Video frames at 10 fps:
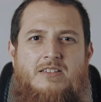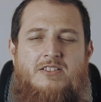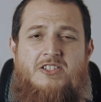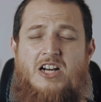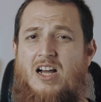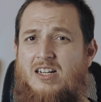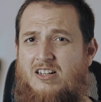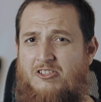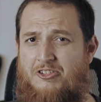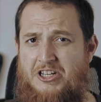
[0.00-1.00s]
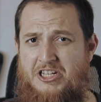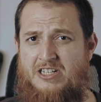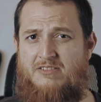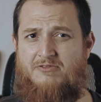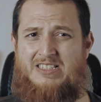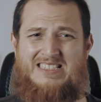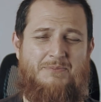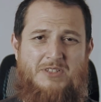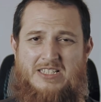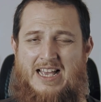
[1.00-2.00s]
dark green with
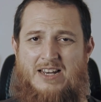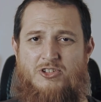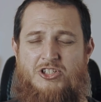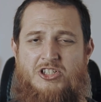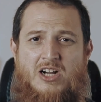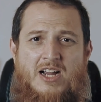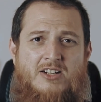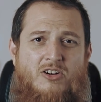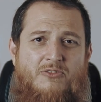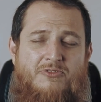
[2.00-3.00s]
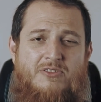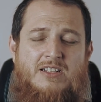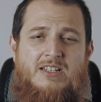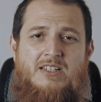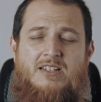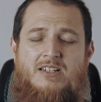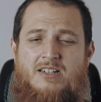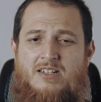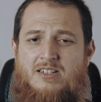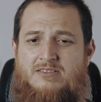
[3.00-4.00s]
some yellowish kind of
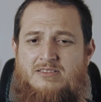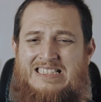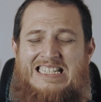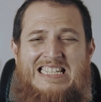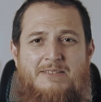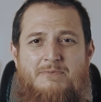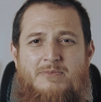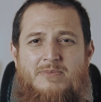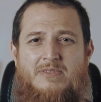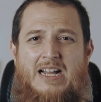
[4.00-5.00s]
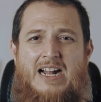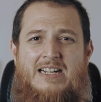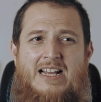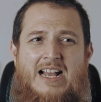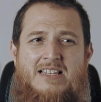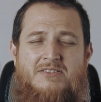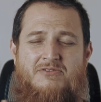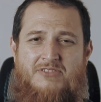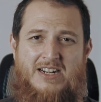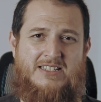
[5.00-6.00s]
theme that has
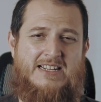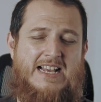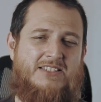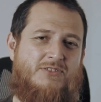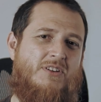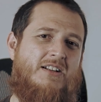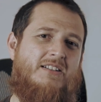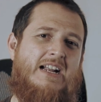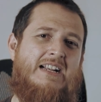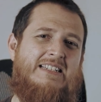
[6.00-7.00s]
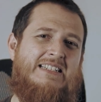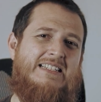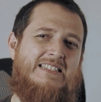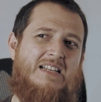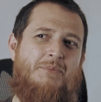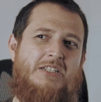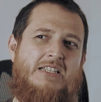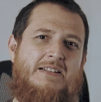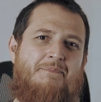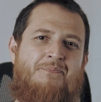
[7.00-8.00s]
wetness to it, and it is
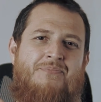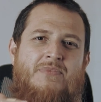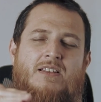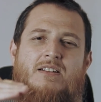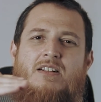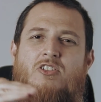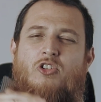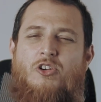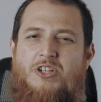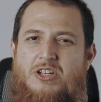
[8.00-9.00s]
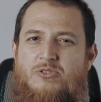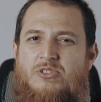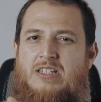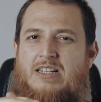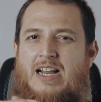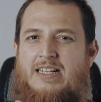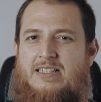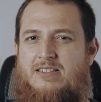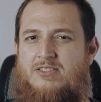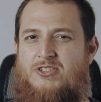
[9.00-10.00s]
emitting continuously, like
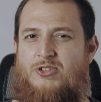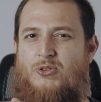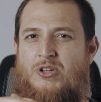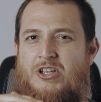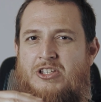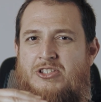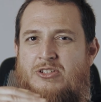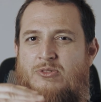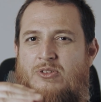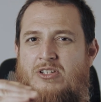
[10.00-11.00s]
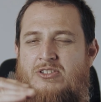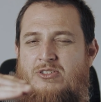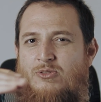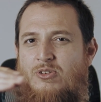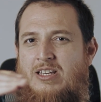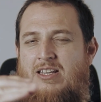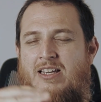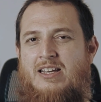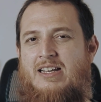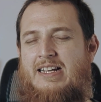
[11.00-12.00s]
slowly
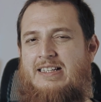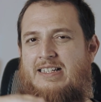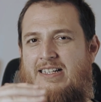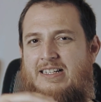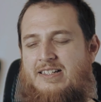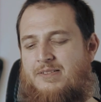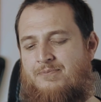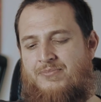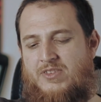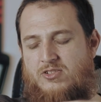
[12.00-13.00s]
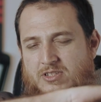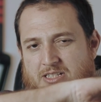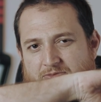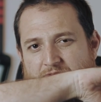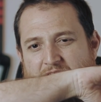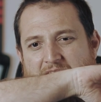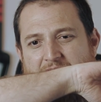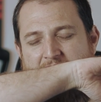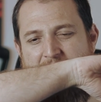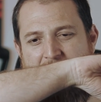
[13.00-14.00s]
in the air. So it is
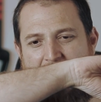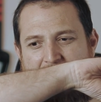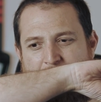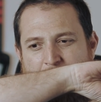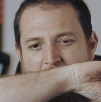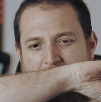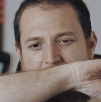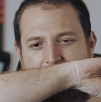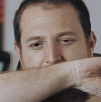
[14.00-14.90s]
very nice blend.